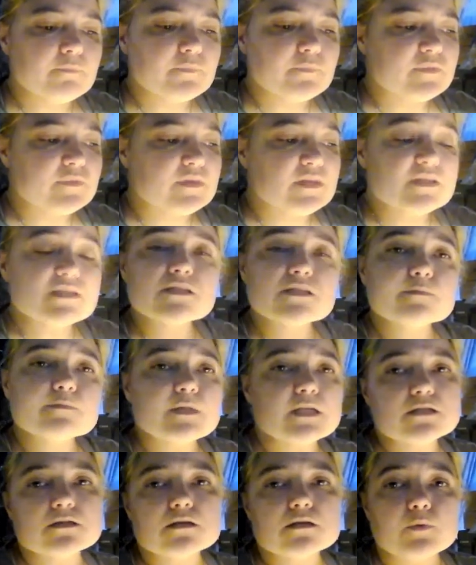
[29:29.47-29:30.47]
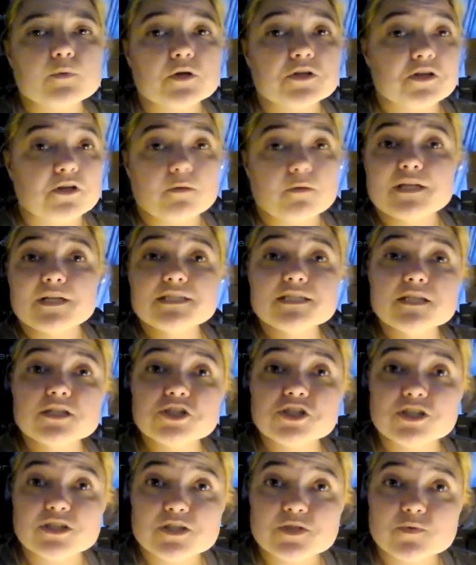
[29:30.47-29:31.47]
this is messed up on here. My
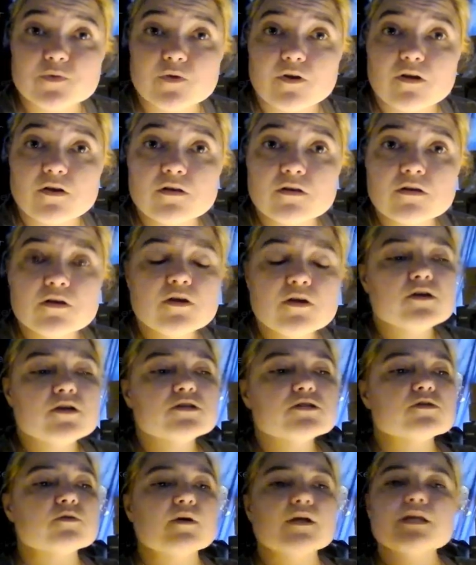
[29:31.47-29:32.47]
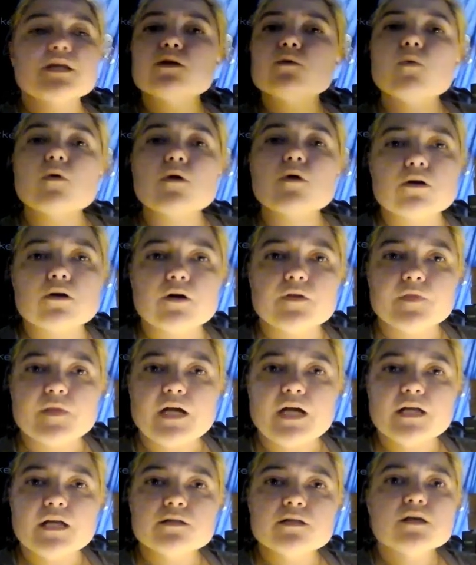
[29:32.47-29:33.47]
tension is wrong. So I need to work on
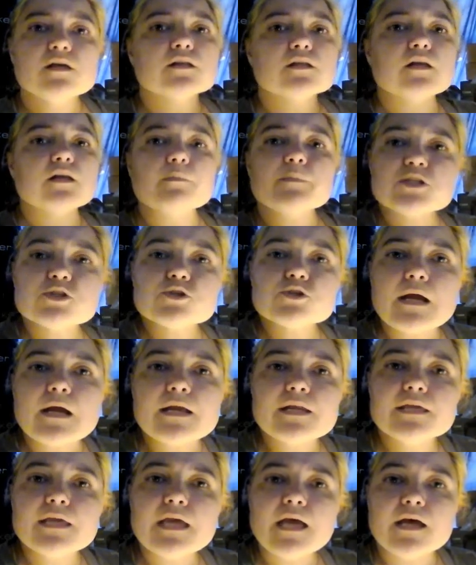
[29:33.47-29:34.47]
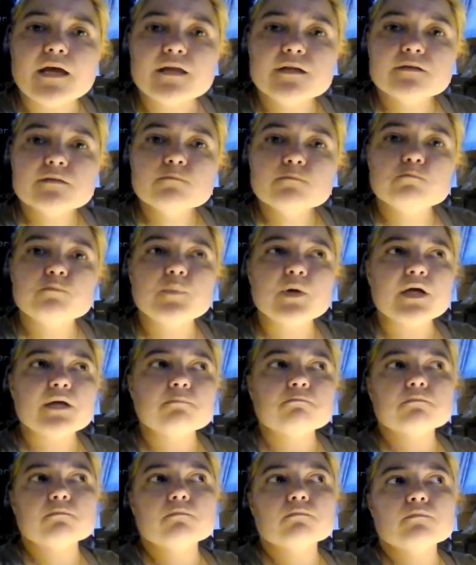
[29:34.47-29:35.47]
that. Let me try it again, but
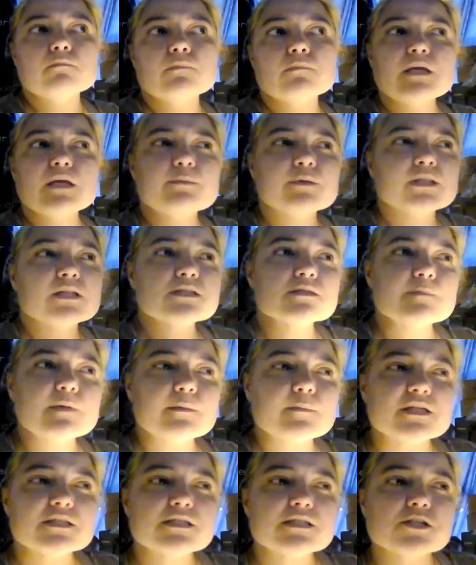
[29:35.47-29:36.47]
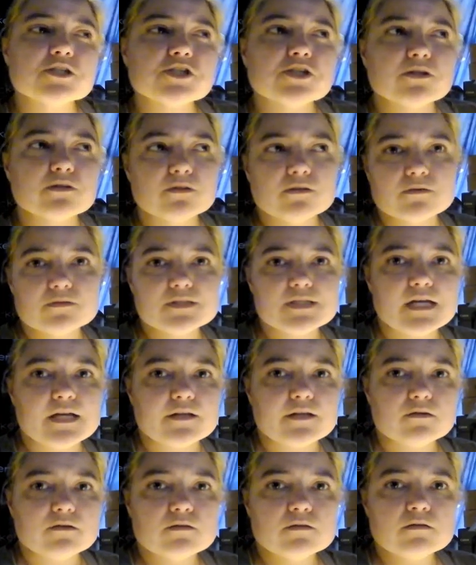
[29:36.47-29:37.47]
maybe let's make my tension a little
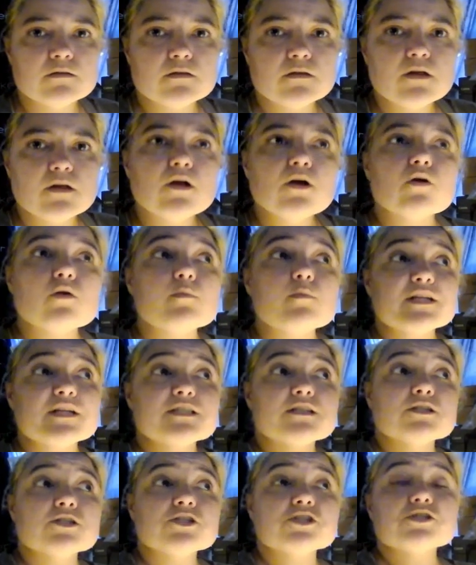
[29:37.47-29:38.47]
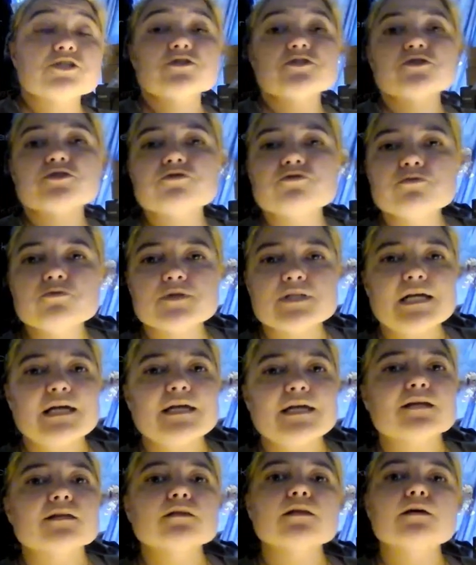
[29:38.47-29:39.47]
tighter. Oh, my tension is too
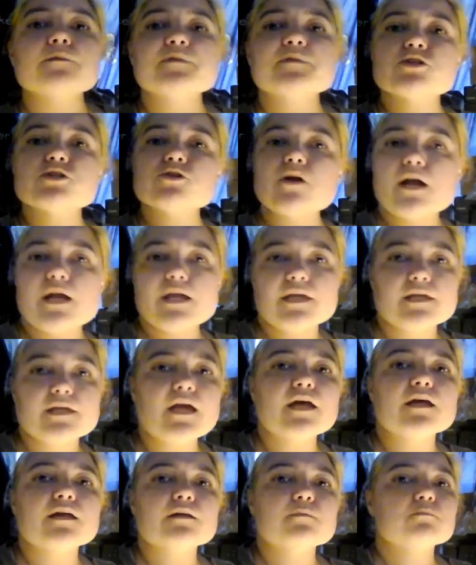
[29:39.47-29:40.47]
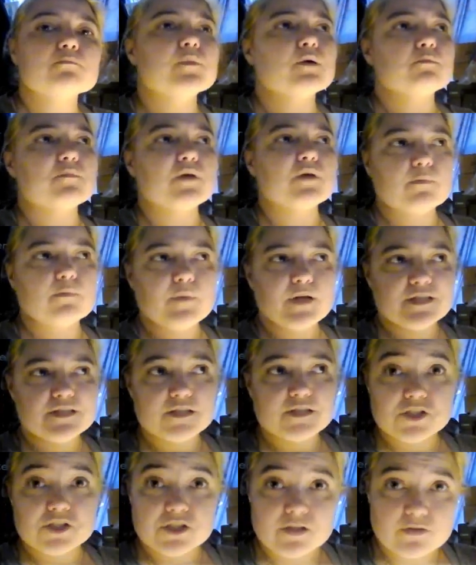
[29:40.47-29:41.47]
tight. Let me try again, but make my
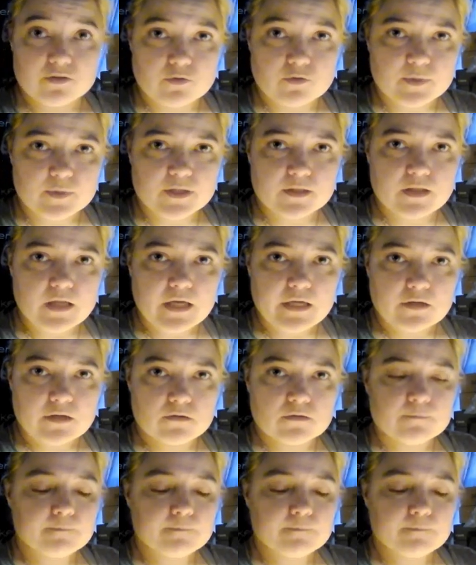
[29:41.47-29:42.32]
tension a little bit lighter.